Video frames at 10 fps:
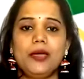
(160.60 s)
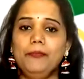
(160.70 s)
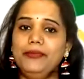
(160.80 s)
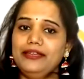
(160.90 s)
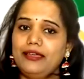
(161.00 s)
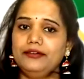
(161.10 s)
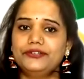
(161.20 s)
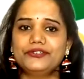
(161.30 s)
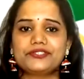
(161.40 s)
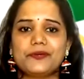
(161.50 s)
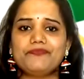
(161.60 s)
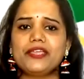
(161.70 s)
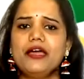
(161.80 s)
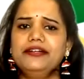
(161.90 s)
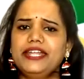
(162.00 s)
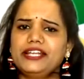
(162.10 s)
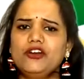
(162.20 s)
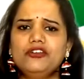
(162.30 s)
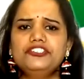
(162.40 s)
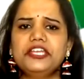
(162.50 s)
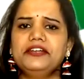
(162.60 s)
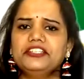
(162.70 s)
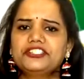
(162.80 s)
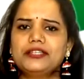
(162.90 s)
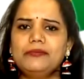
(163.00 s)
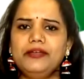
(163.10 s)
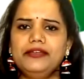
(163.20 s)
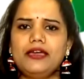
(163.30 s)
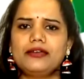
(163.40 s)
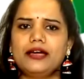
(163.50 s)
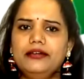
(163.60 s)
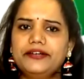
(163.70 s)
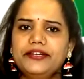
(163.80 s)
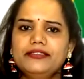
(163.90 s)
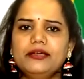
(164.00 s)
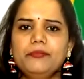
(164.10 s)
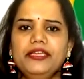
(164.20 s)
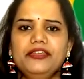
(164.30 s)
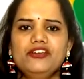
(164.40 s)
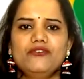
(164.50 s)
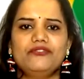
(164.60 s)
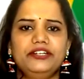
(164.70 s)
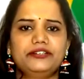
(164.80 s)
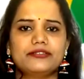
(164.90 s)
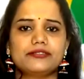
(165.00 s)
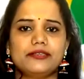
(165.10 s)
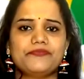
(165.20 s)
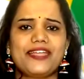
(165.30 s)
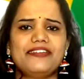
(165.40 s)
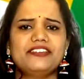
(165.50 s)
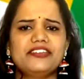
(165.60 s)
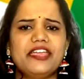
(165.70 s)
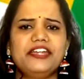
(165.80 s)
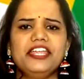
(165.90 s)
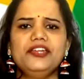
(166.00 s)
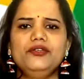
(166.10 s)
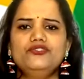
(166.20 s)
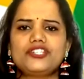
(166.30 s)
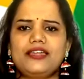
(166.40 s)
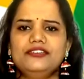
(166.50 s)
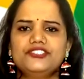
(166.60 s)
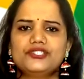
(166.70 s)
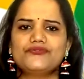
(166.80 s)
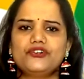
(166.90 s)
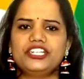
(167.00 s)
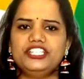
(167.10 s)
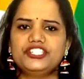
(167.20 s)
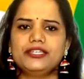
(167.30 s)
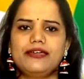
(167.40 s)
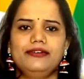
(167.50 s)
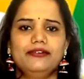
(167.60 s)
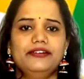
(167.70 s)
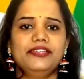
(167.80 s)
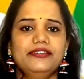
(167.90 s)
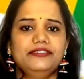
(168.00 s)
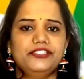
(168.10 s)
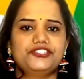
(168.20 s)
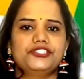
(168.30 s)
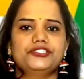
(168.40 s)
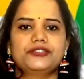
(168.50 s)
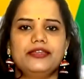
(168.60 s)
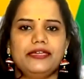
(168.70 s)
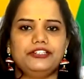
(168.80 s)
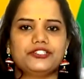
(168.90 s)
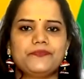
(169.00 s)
Media literacy. Technology and digital media are altering the meaning of literacy and creating new challenges for teaching and learning in this digital age.